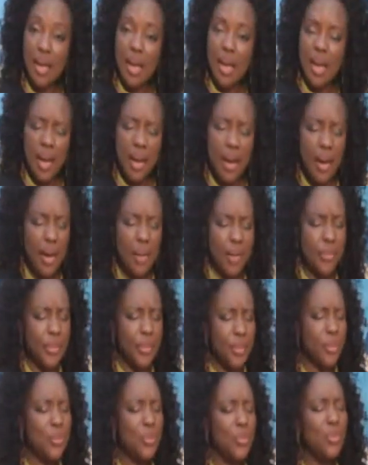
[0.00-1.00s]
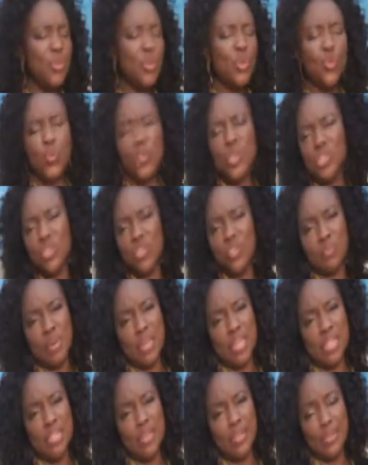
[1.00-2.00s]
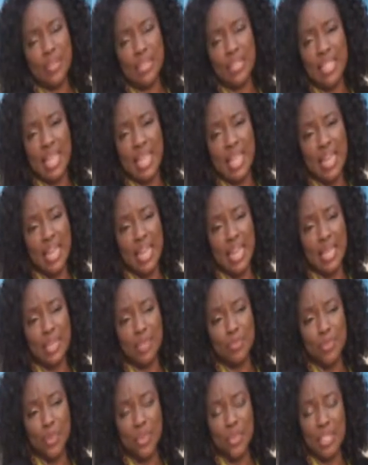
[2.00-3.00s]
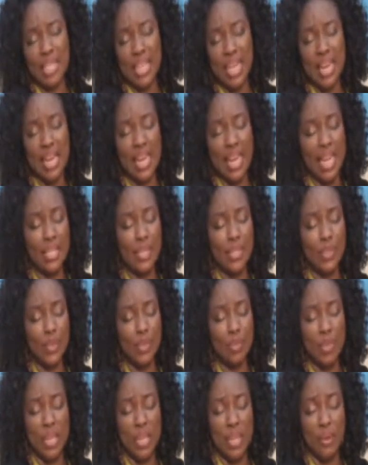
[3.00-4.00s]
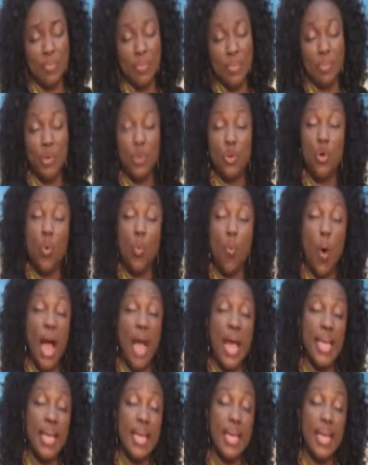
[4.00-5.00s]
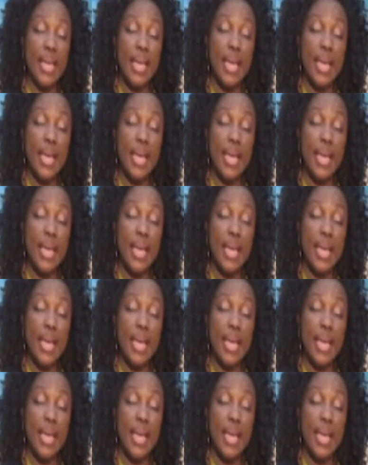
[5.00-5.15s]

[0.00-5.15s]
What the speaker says: I don't know which of my songs I like most. I like so many of them. You know why?